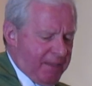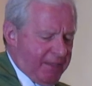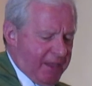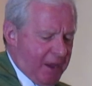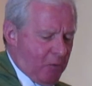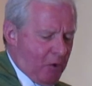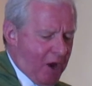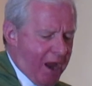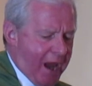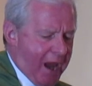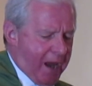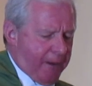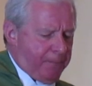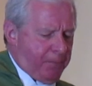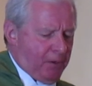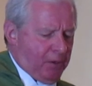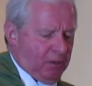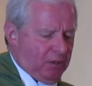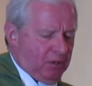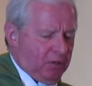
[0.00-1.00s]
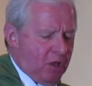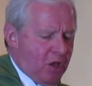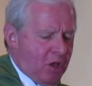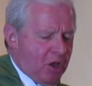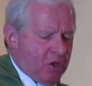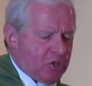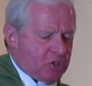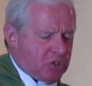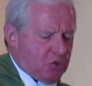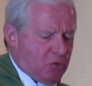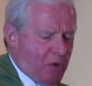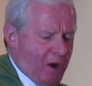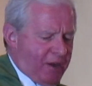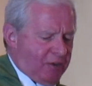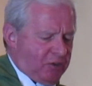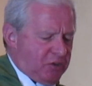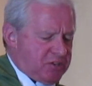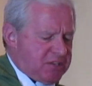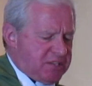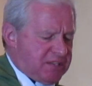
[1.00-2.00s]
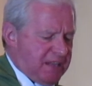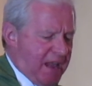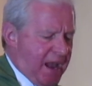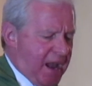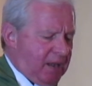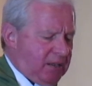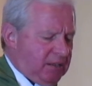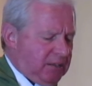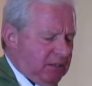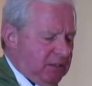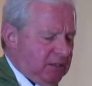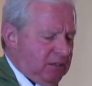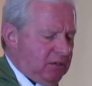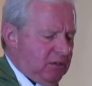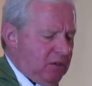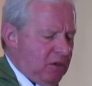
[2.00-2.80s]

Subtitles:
and they were able to understand it.